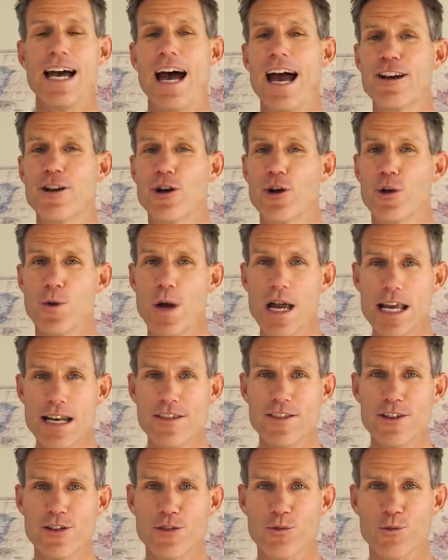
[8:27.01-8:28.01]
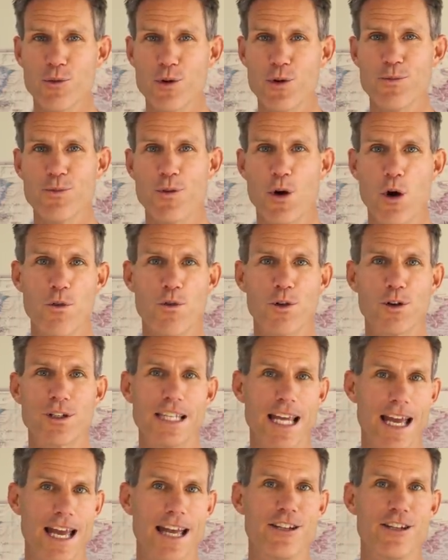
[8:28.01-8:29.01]
I created this route over
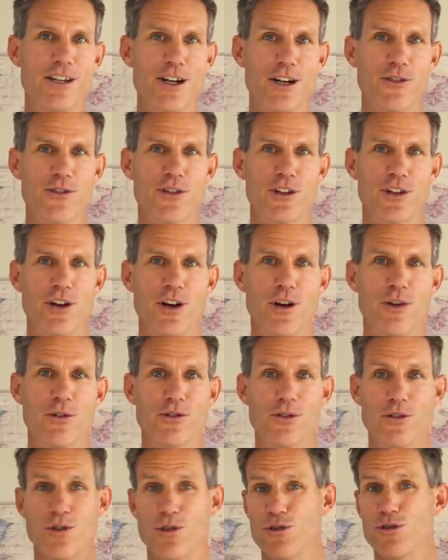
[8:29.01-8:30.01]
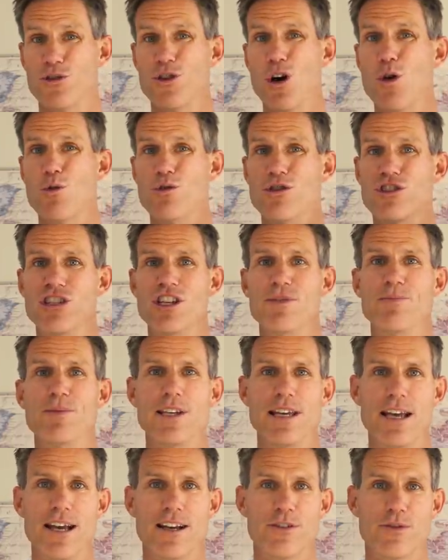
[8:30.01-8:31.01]
10 years ago, so there's no
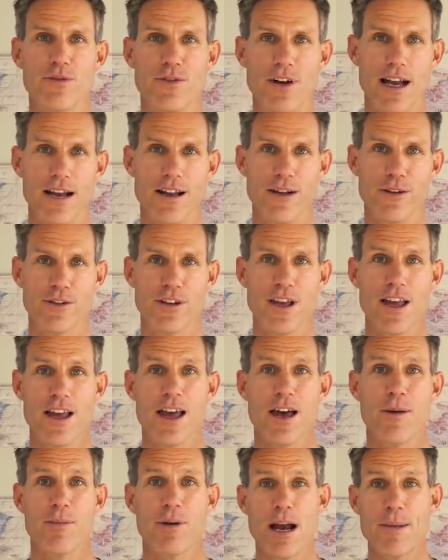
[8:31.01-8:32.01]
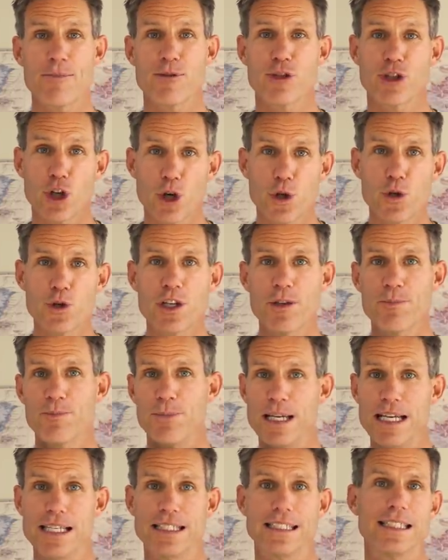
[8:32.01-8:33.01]
GPX files, but I'm sure you can
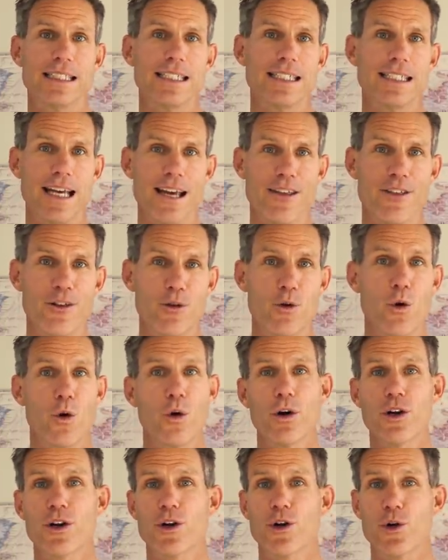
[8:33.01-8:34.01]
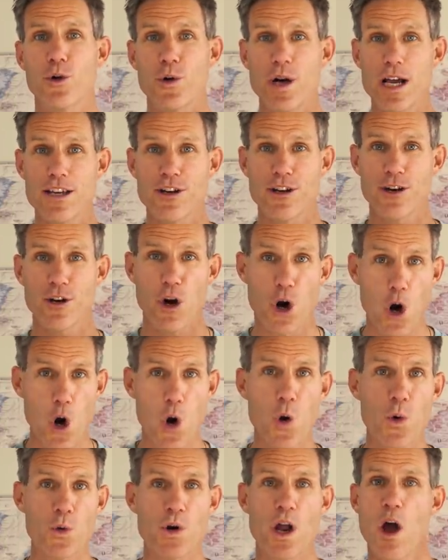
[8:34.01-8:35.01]
piece it together or create your
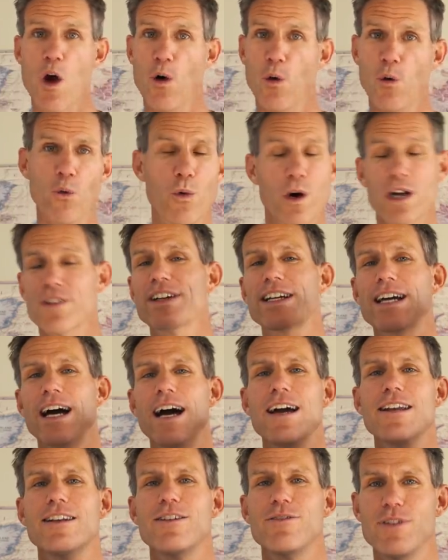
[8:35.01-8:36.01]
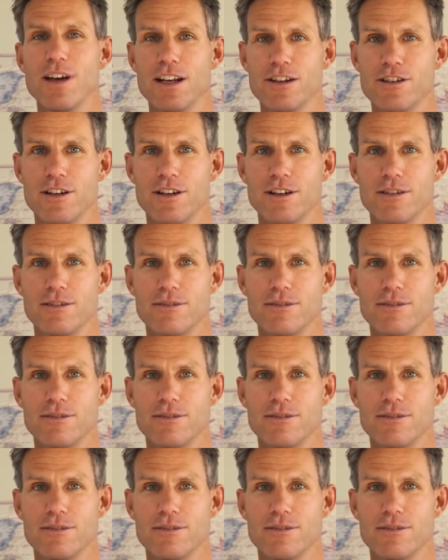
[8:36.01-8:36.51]
own one-of-a-kind adventure.